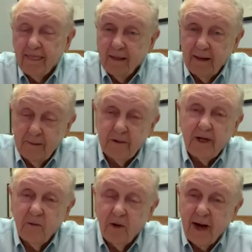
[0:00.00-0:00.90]
Let me
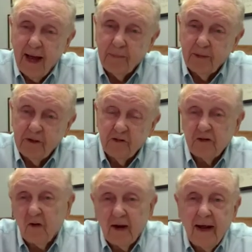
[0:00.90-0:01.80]
tell you what happened. You
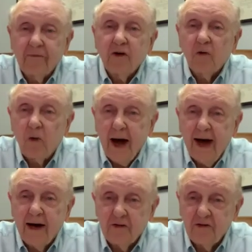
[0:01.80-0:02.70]
started having
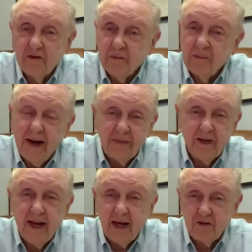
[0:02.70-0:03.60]
riots about the
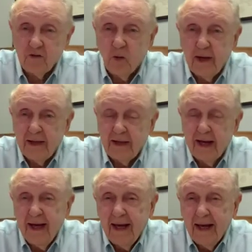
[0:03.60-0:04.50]
next week,
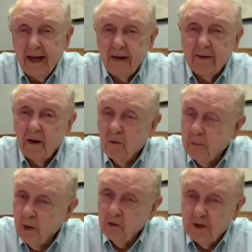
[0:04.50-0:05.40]
and there were
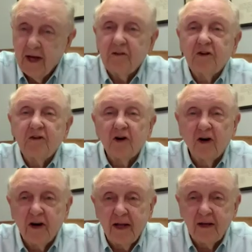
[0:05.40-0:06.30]
protests that
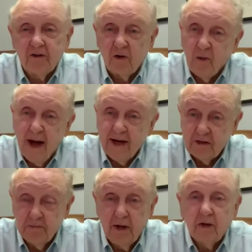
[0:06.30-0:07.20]
turned into riots.
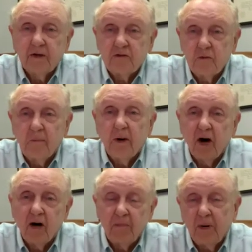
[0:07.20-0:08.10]
Buildings were
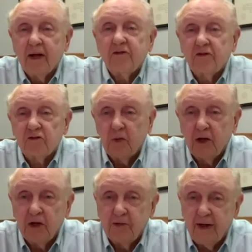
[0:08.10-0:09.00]
burned. Places were
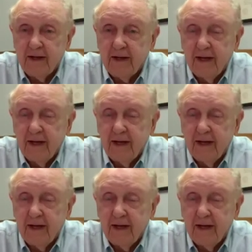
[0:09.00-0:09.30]
looted.